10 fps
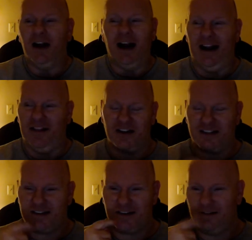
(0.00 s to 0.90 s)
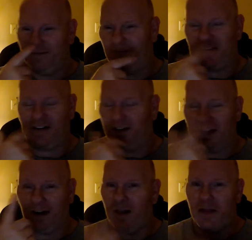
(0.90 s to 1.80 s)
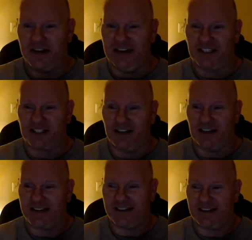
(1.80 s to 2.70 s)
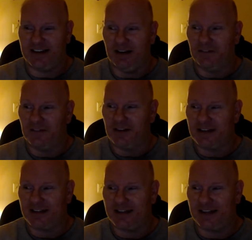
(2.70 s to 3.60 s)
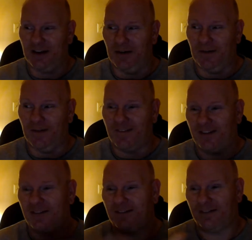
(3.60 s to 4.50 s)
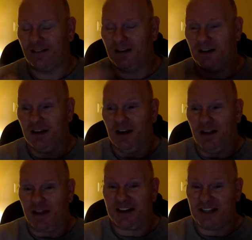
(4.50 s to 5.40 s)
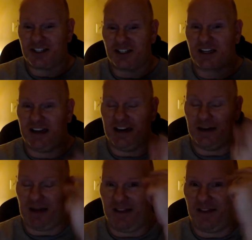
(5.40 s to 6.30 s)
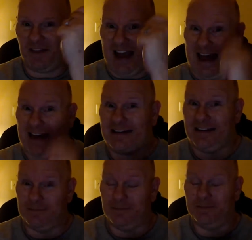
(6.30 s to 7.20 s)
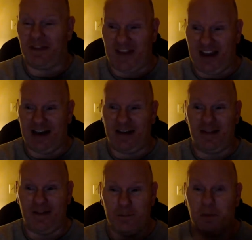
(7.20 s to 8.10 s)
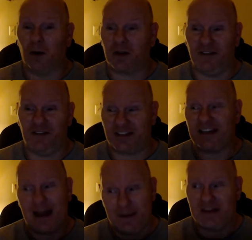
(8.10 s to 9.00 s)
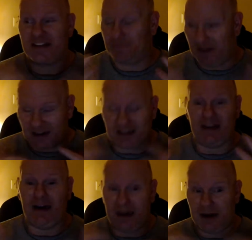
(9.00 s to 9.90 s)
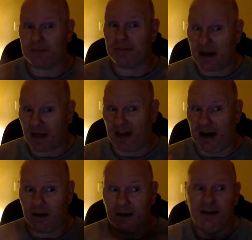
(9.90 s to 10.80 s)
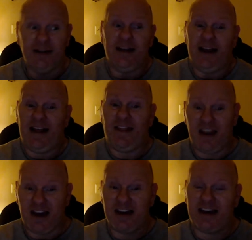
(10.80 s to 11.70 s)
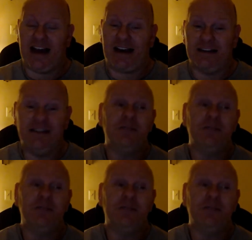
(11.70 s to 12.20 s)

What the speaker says: And there's very little on the denture itself. So the dentures clean up like that, but then the bulk of your time is spent cleaning your mouth out. And then you gotta